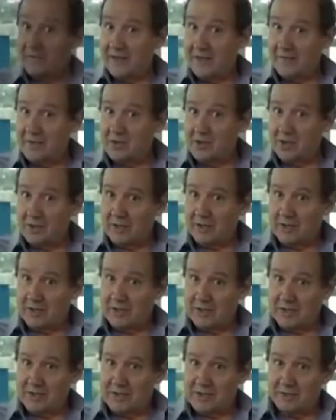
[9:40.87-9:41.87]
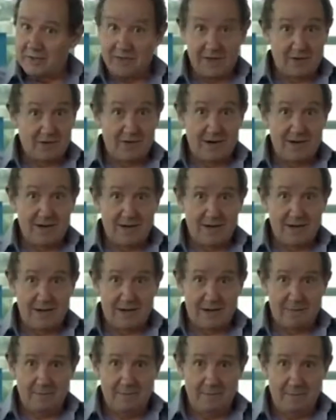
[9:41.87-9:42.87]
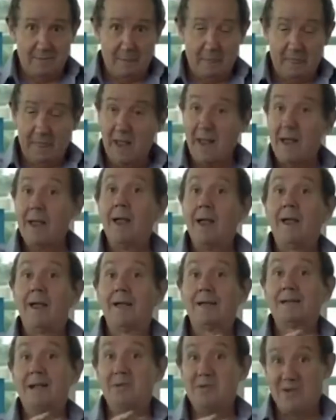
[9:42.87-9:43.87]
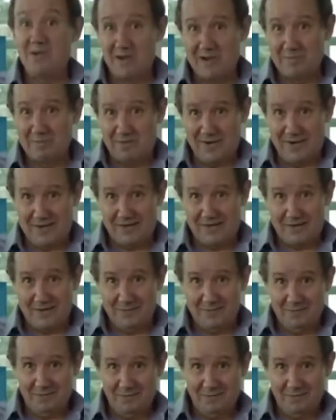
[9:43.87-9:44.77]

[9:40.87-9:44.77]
the other geologists think of this great idea? They were not impressed.